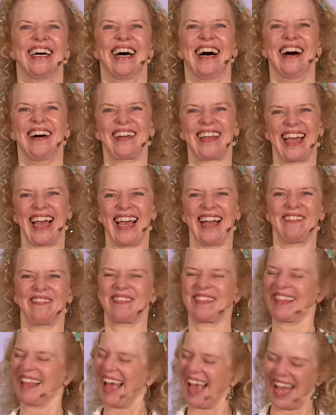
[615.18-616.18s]
Okay,
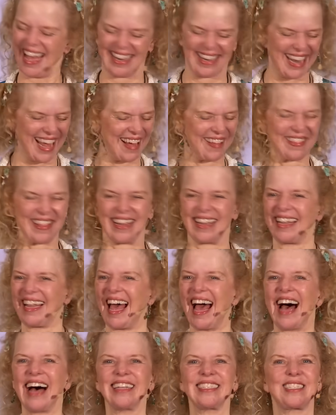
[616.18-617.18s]
and now the
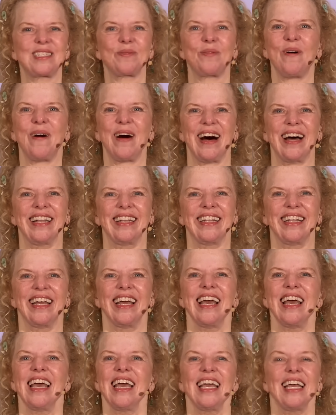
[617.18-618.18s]
last one
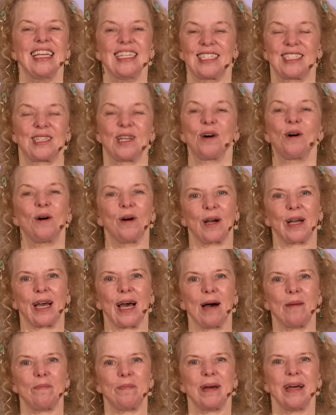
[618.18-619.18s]
is the
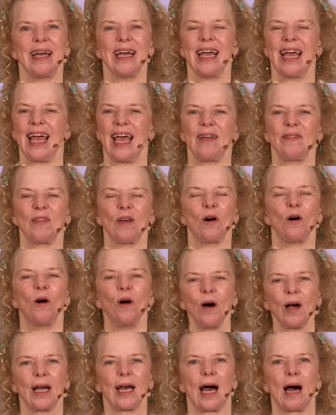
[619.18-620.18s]
hookup. And the
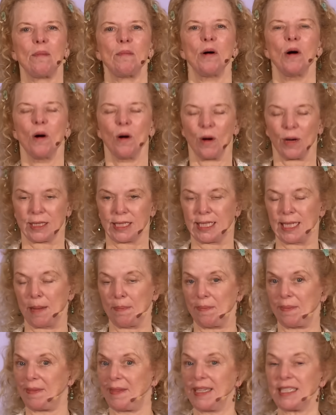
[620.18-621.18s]
hookup hooks
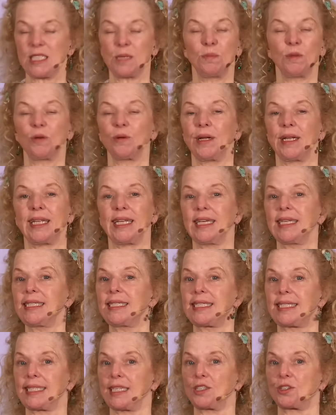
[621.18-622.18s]
up this meridian,
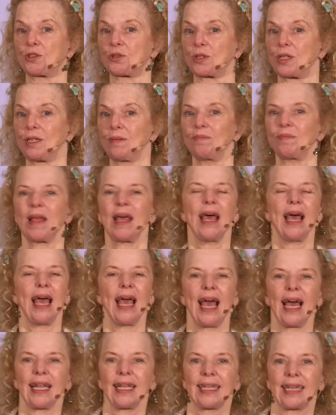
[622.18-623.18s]
central,
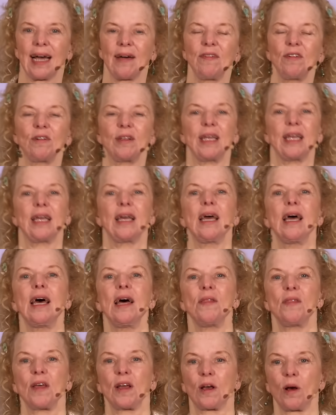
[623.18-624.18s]
and governing,
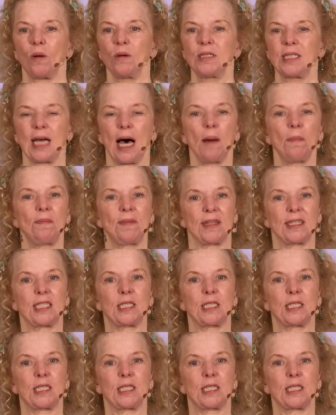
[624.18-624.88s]
that goes up the